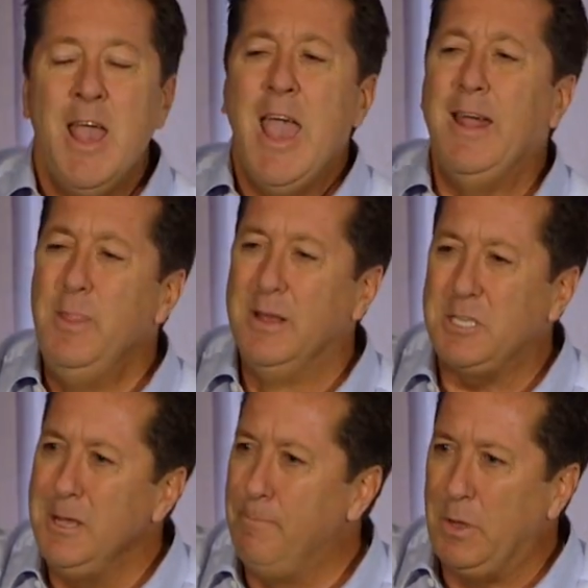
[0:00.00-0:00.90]
And the
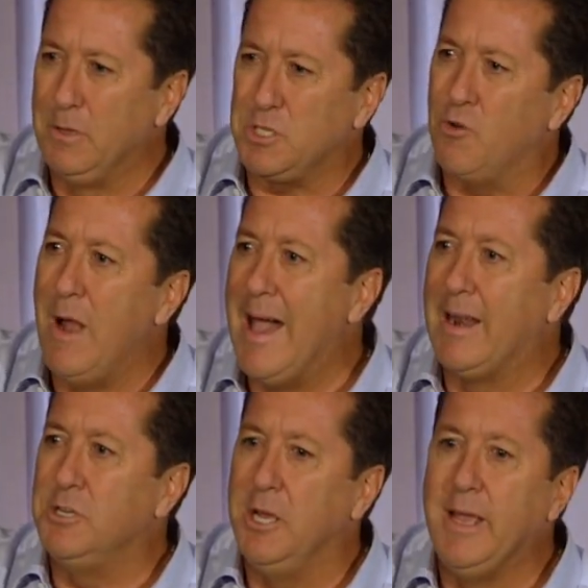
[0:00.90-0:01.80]
simple
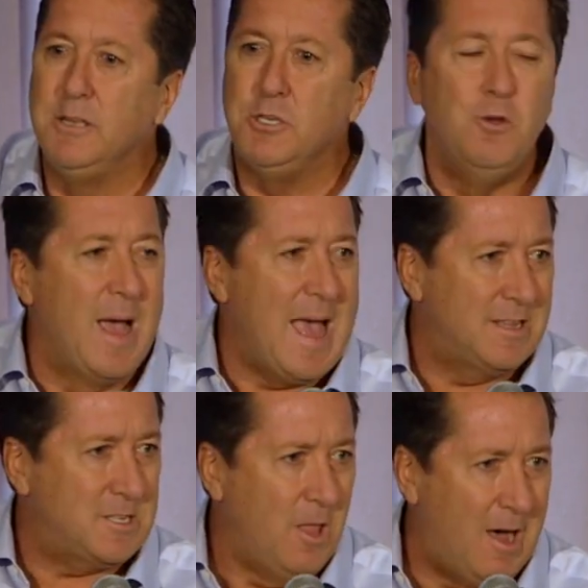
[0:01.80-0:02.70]
strategy is you
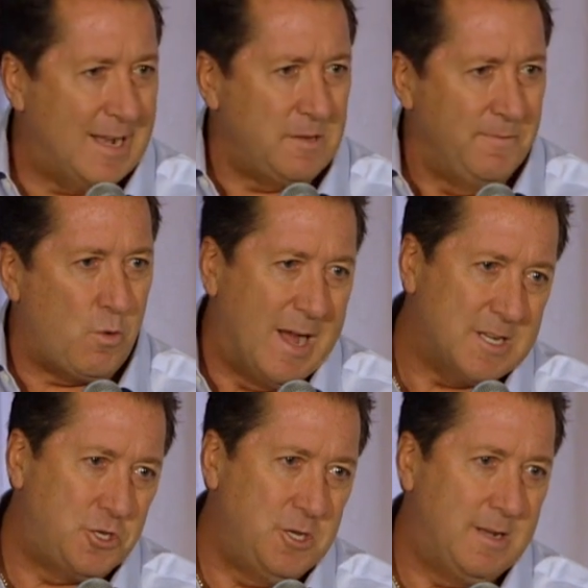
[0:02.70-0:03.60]
ask lots of
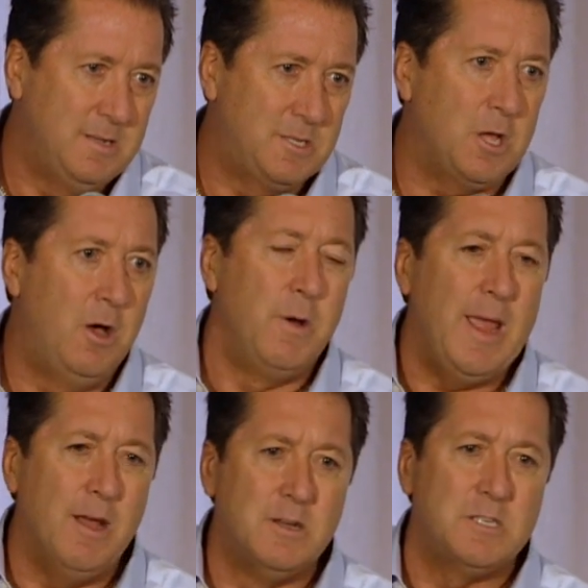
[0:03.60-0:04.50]
questions. So
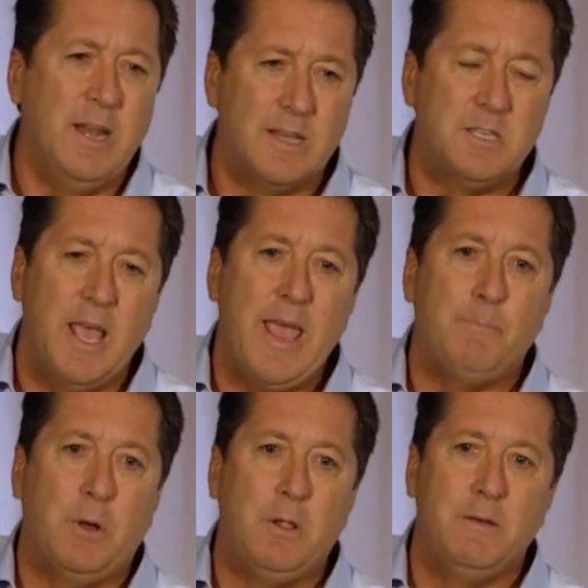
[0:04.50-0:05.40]
here's an
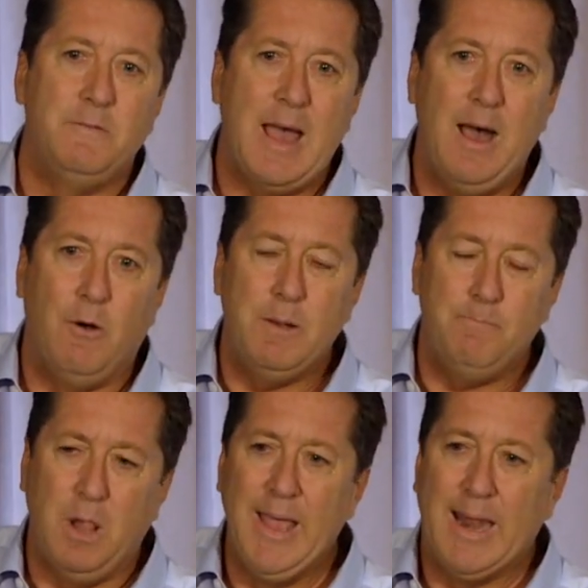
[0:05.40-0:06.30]
example of how
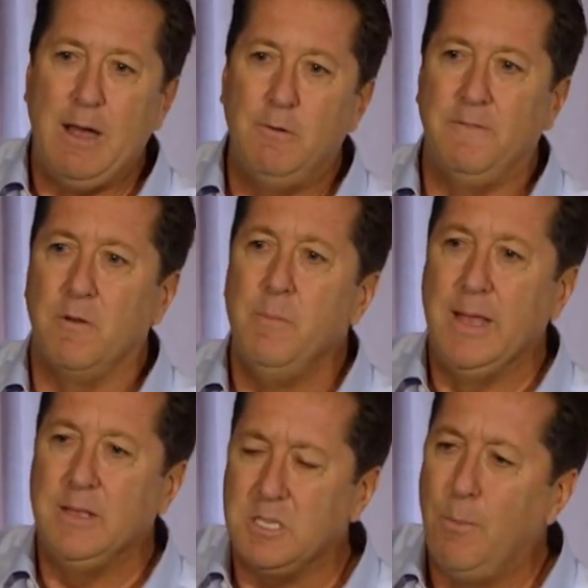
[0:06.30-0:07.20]
it played out for
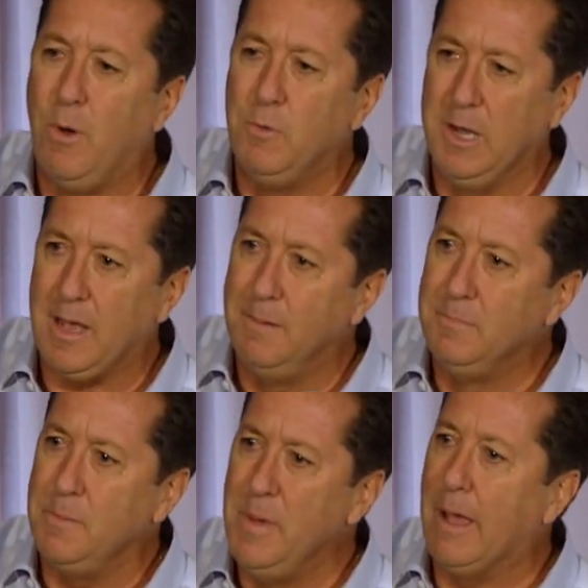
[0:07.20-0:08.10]
me. Someone would come
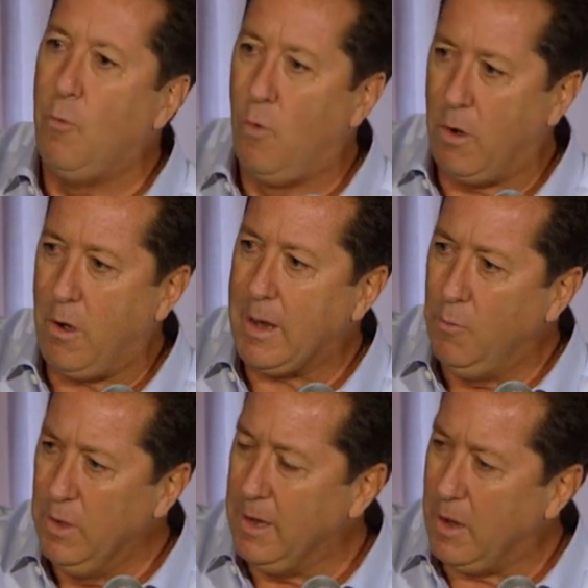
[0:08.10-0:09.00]
to me at work
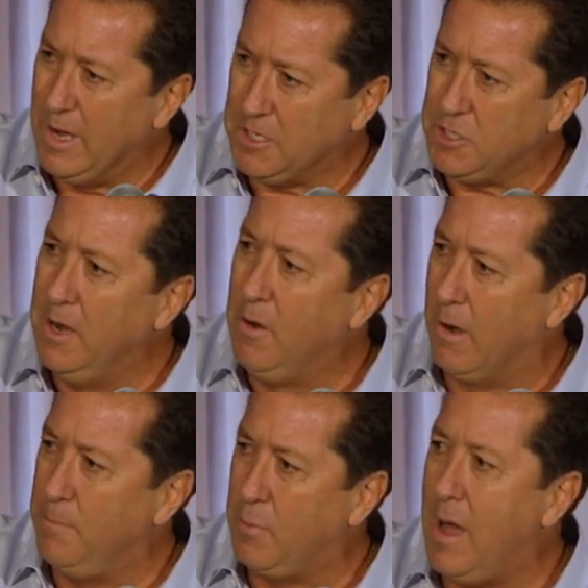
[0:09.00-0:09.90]
with a question or
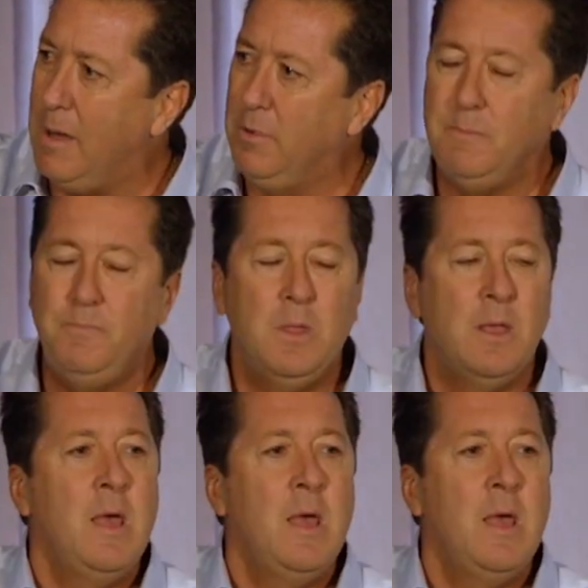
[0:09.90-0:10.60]
a problem.